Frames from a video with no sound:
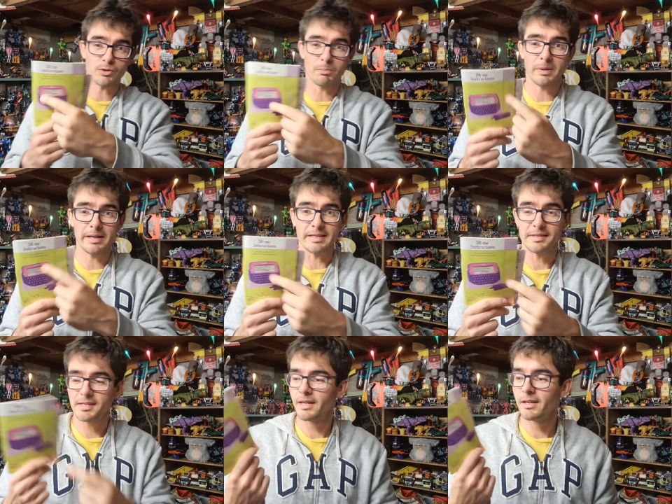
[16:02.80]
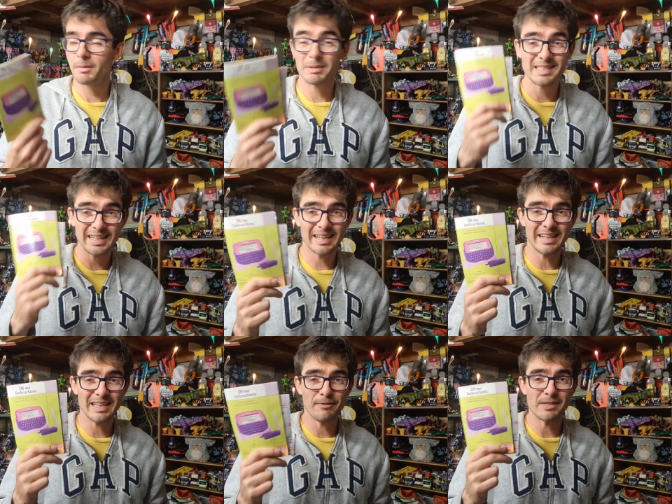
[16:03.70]
complete,
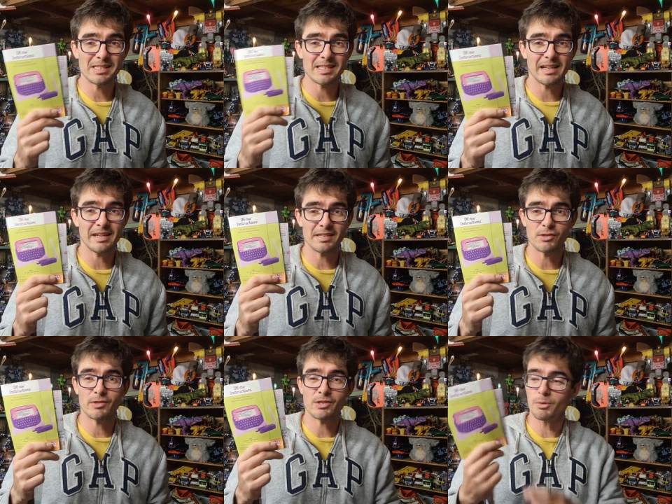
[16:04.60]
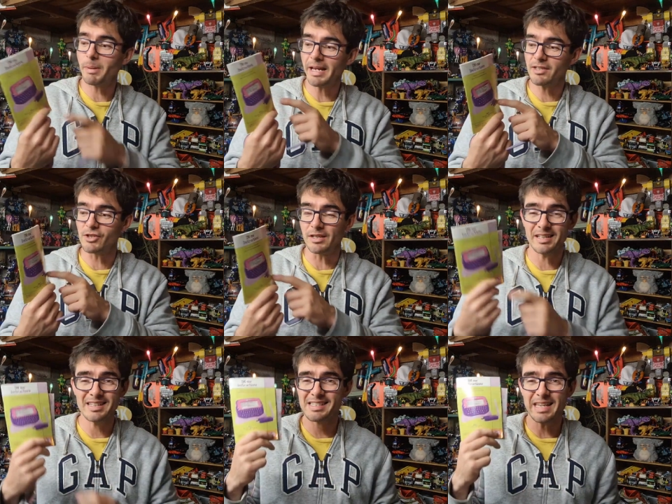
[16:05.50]
particularly if it's still in its original packaging,
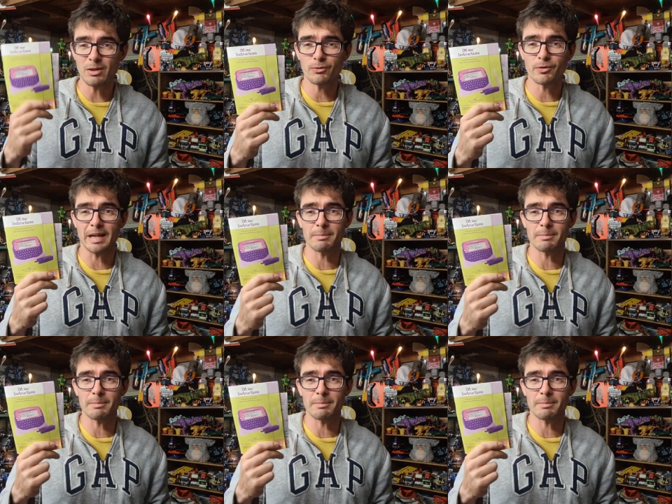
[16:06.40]
it sells for an